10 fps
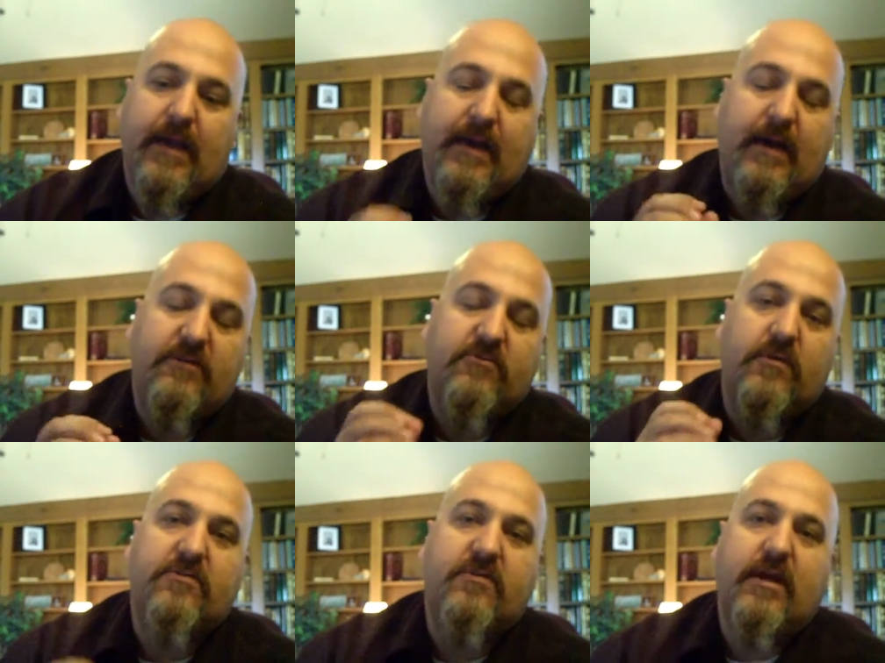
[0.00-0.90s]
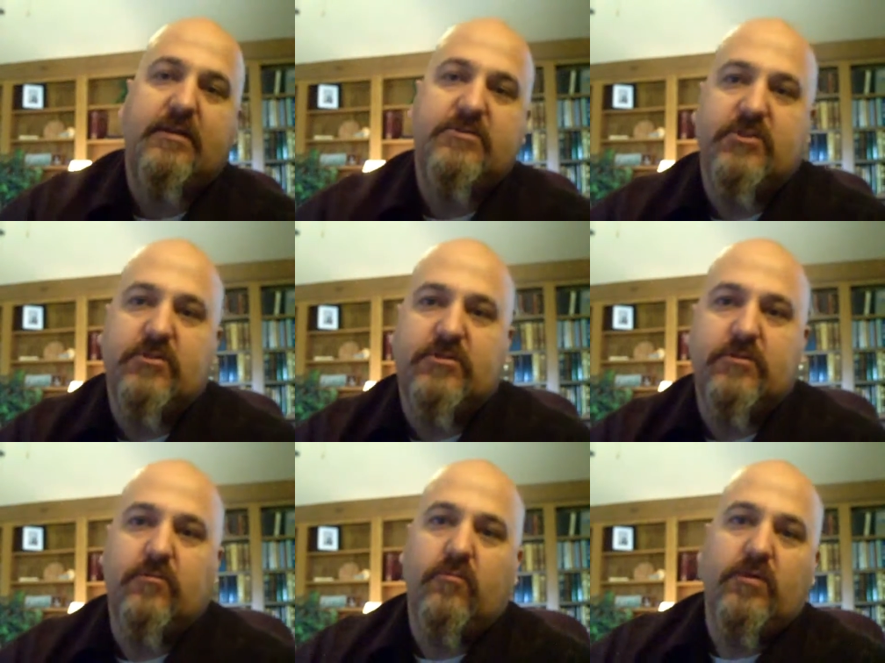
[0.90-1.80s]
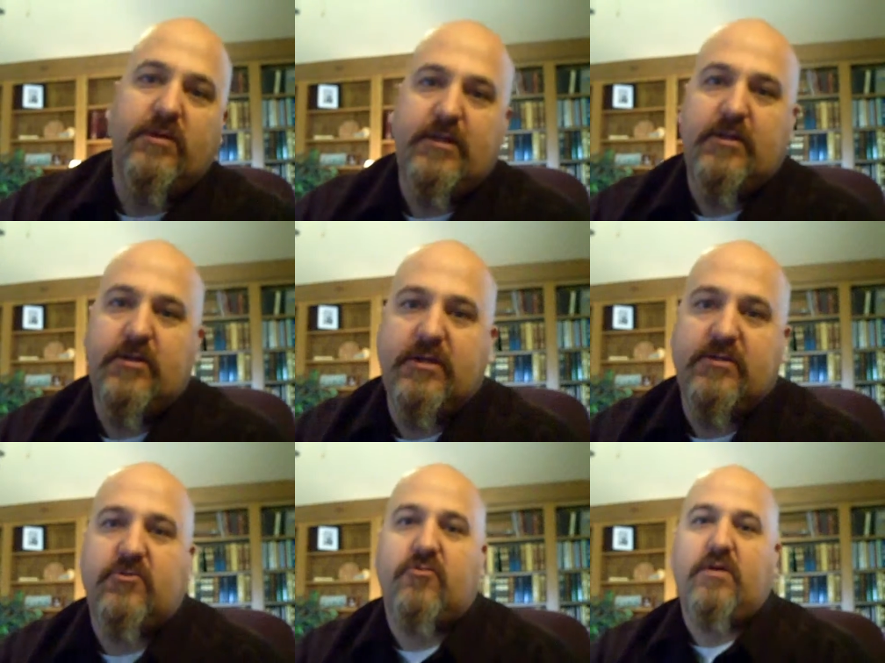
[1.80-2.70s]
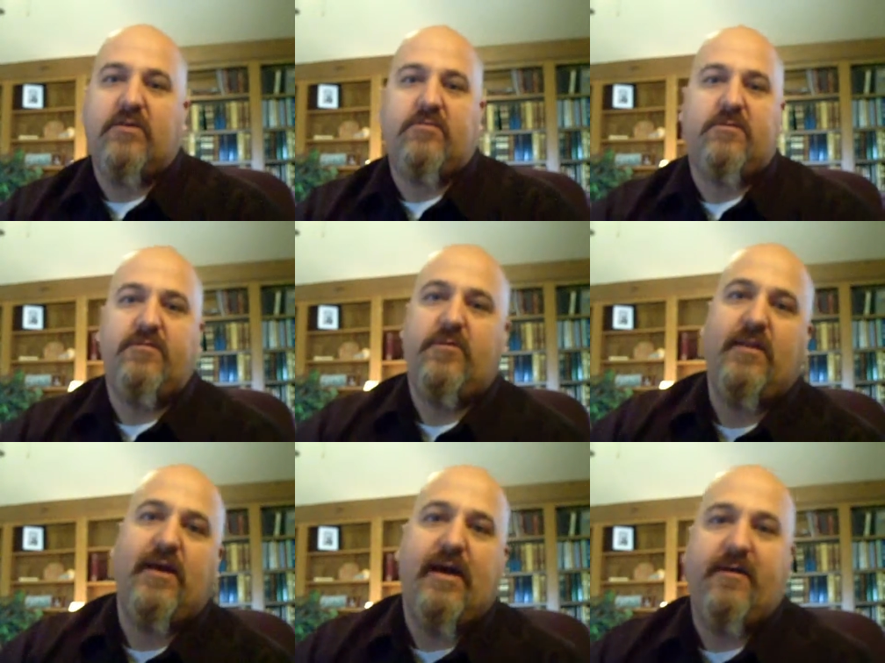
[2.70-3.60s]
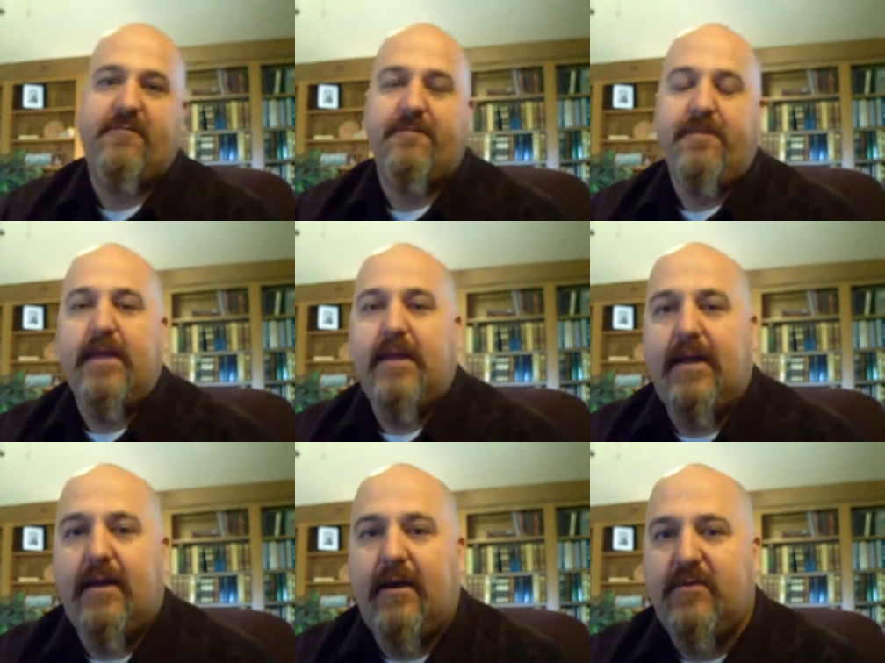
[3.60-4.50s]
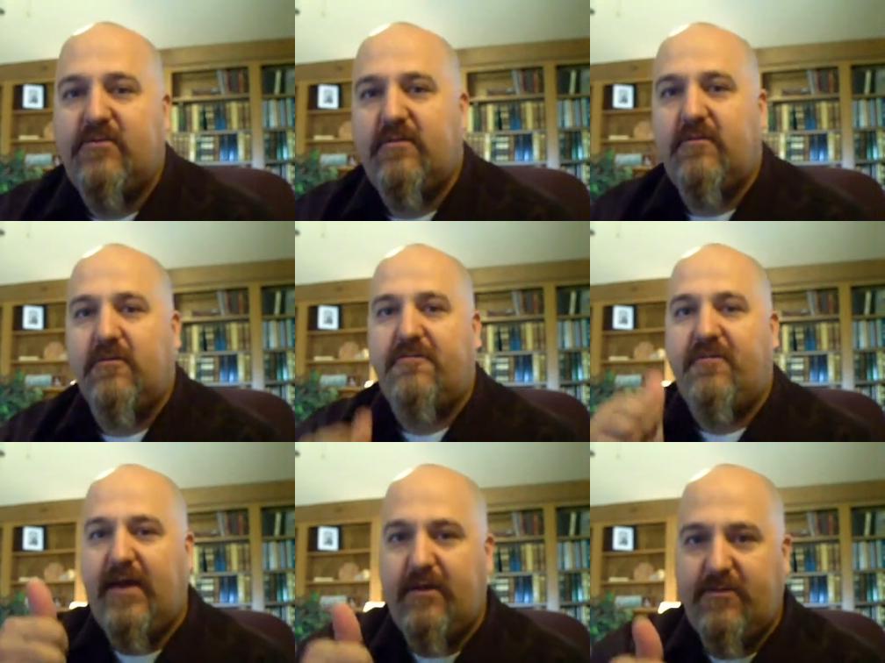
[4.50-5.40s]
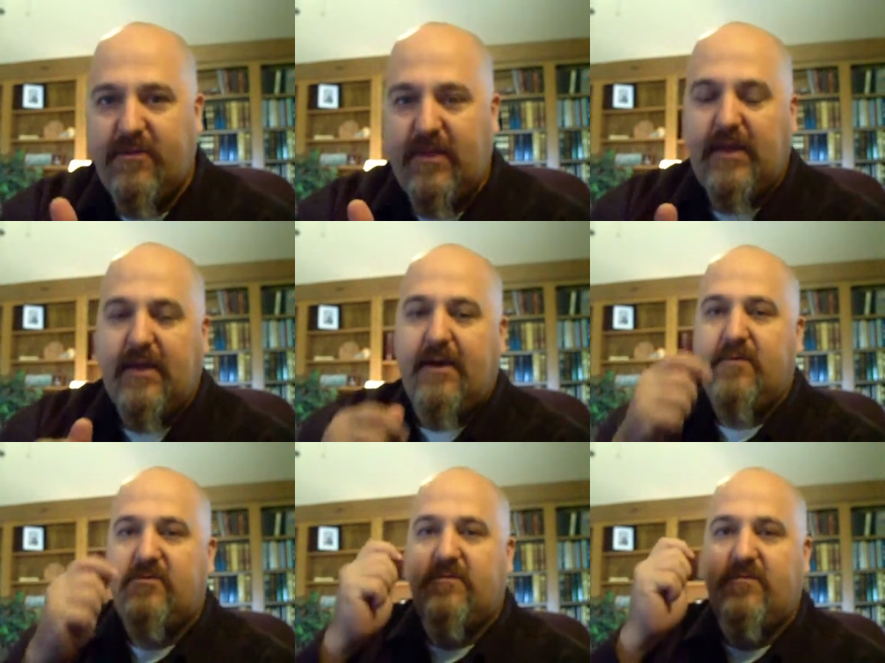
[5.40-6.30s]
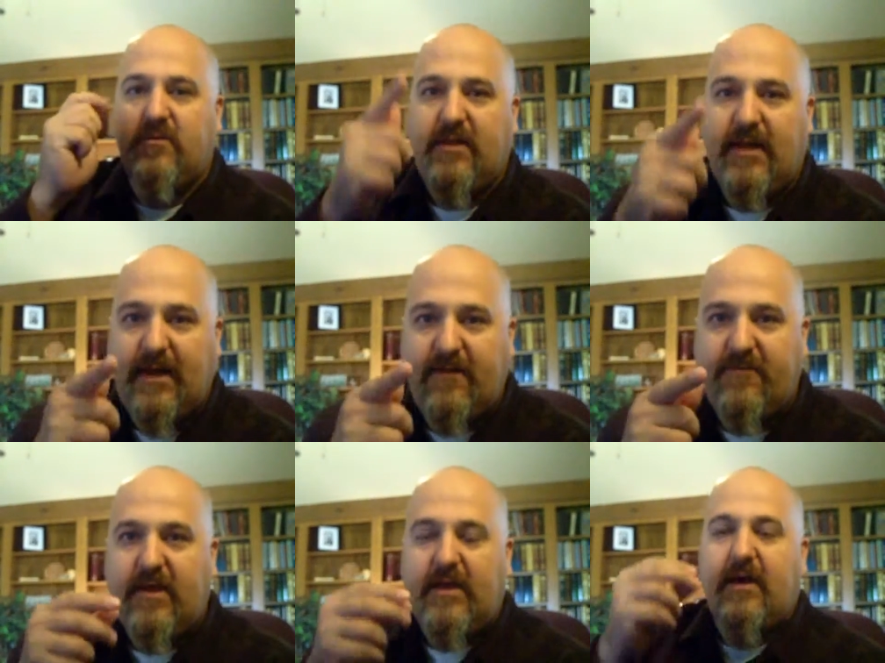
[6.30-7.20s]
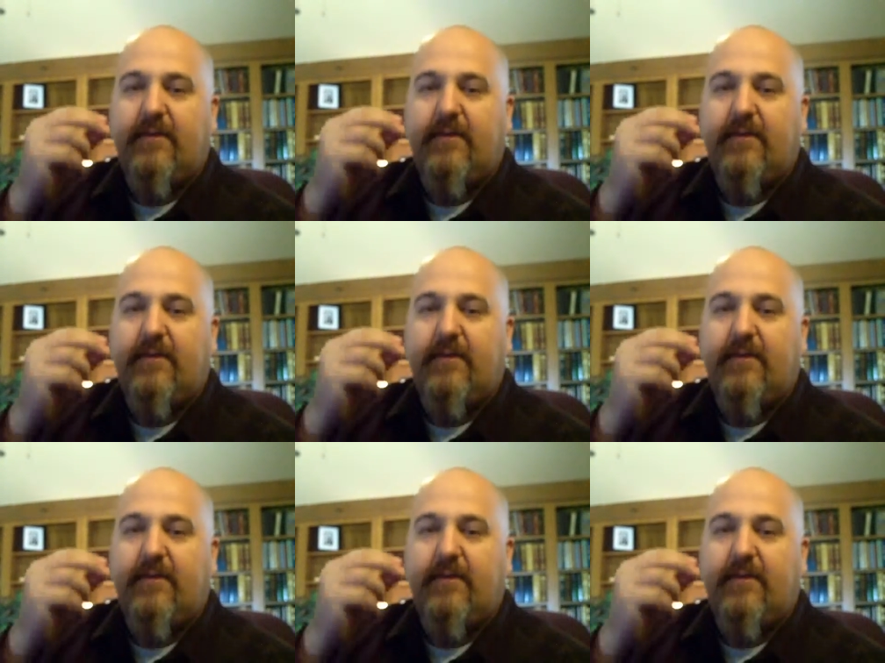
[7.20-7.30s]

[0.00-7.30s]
I just want to challenge you to really look at the direction of your life and how much of your faith, how much of your life, how